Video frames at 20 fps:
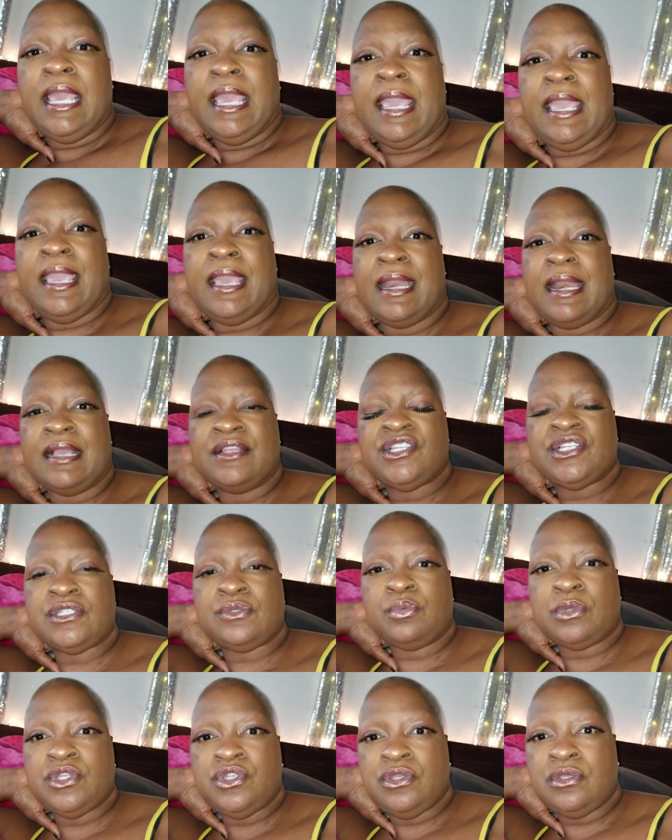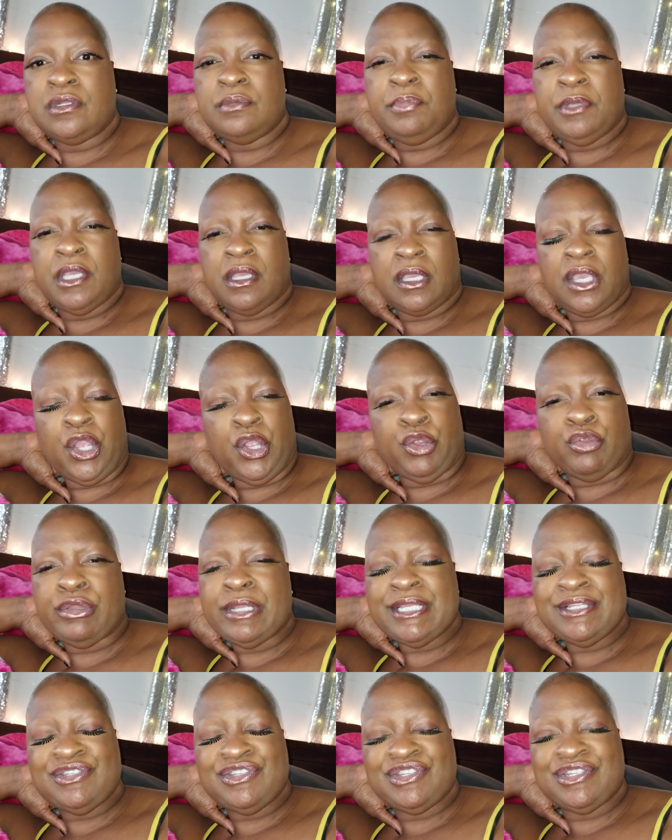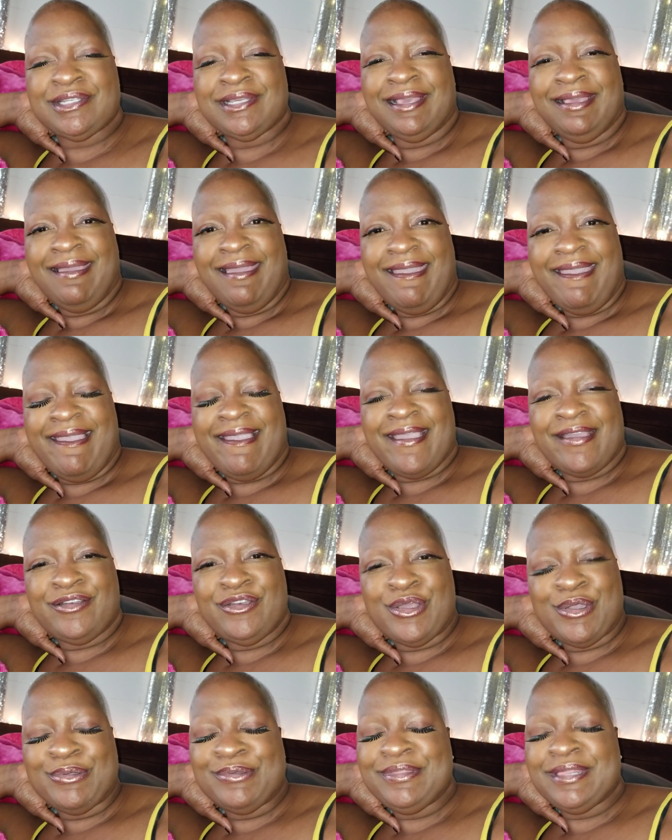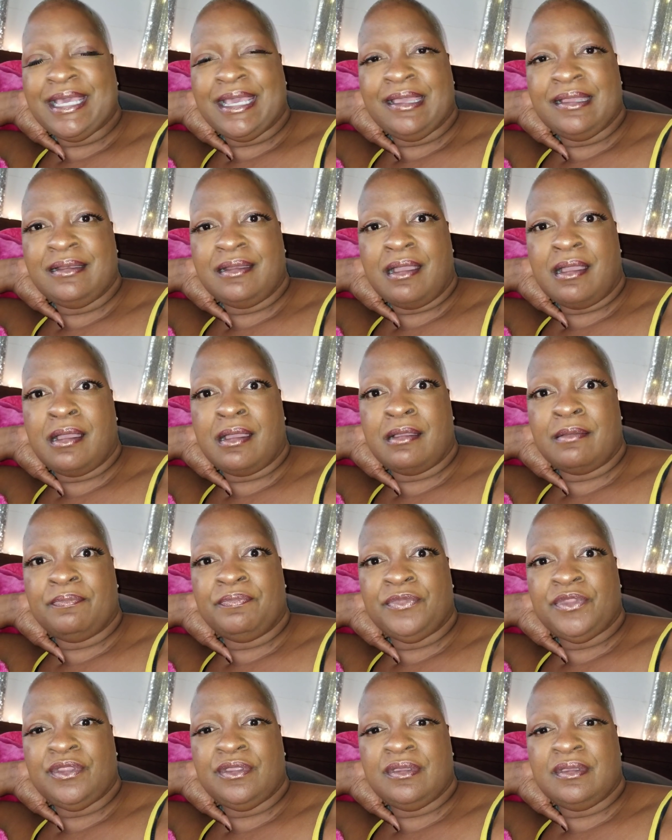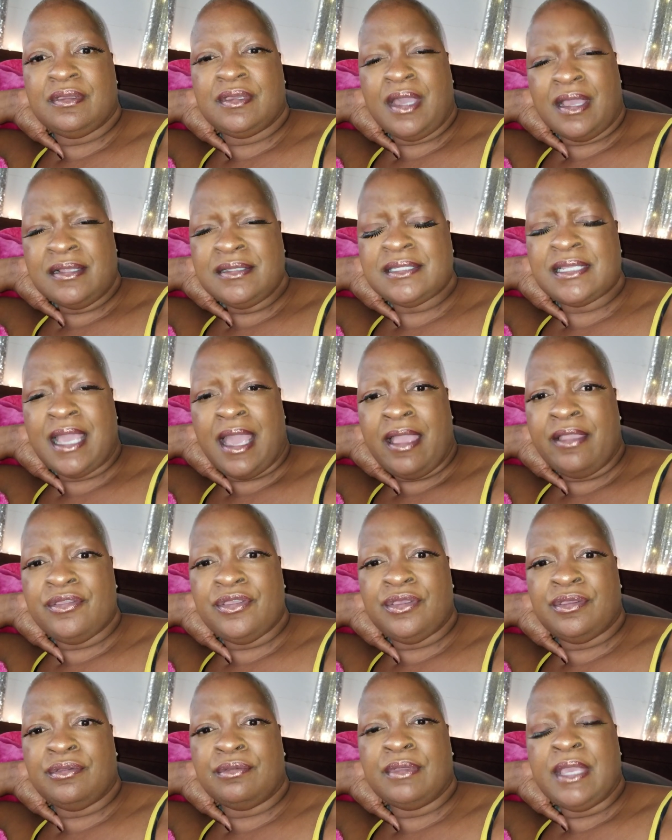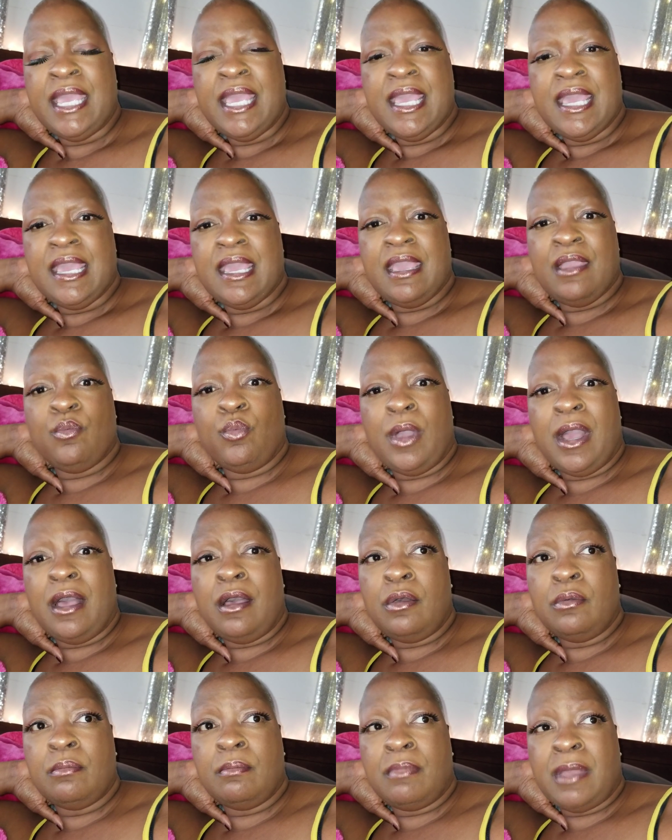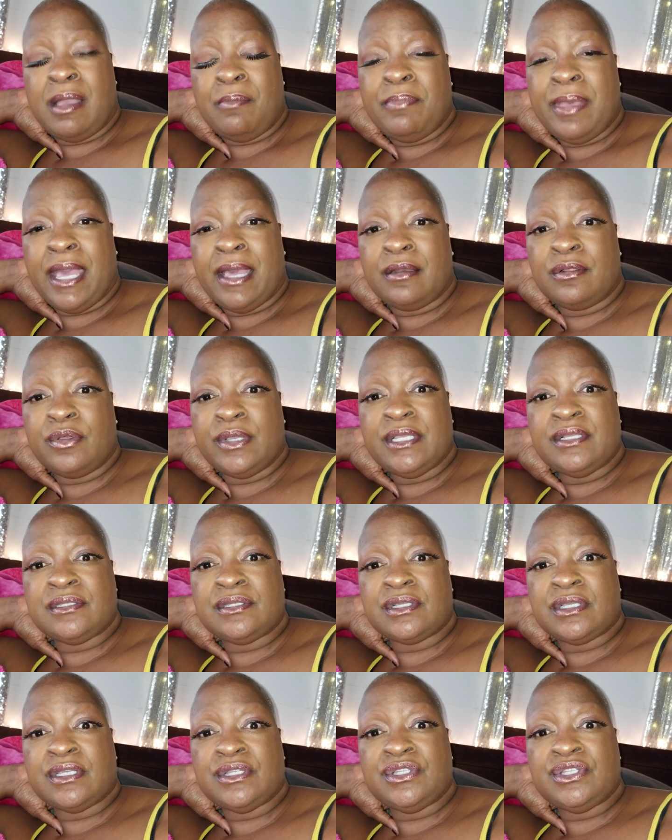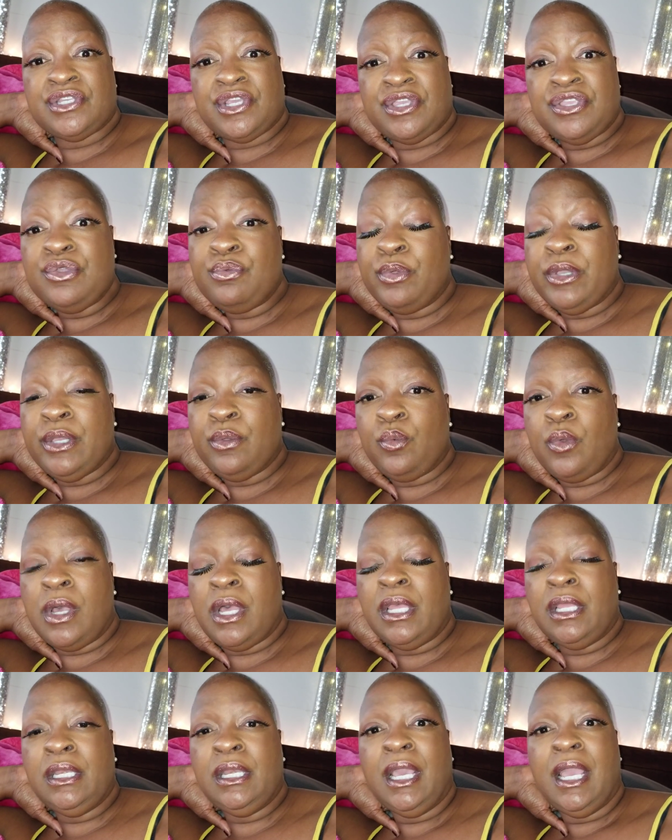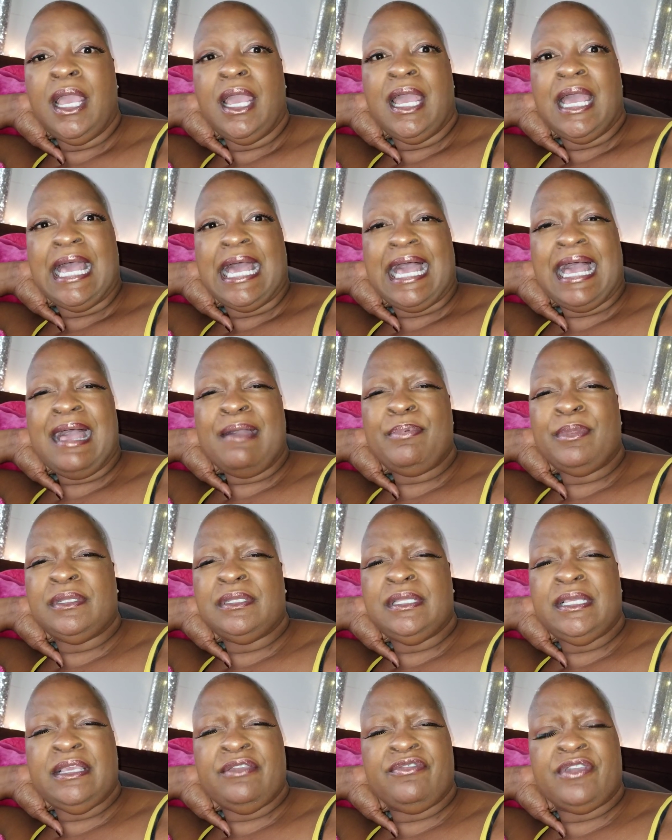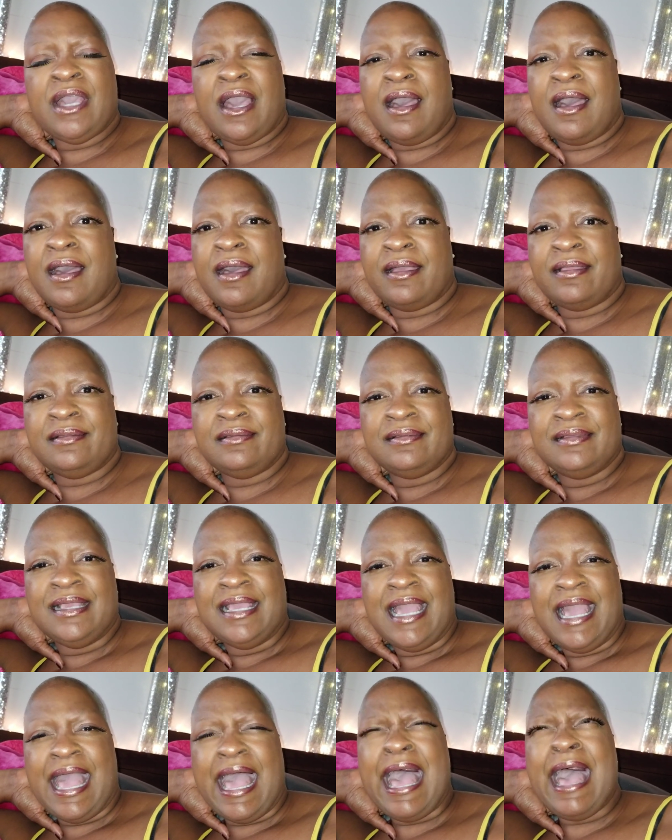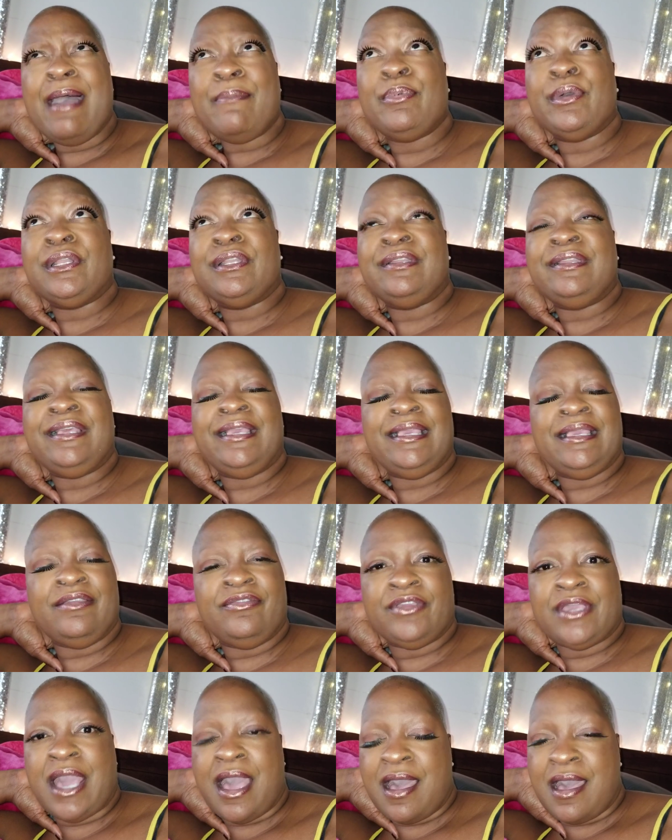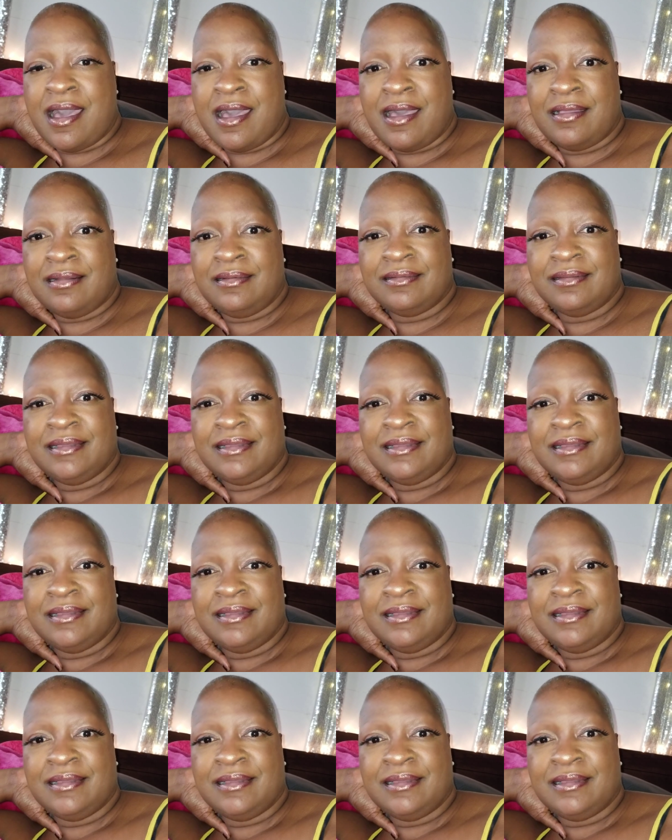And I just want you to be encouraged and know that God's got you. And while my battle is a continuing one, I believe God. I believe God.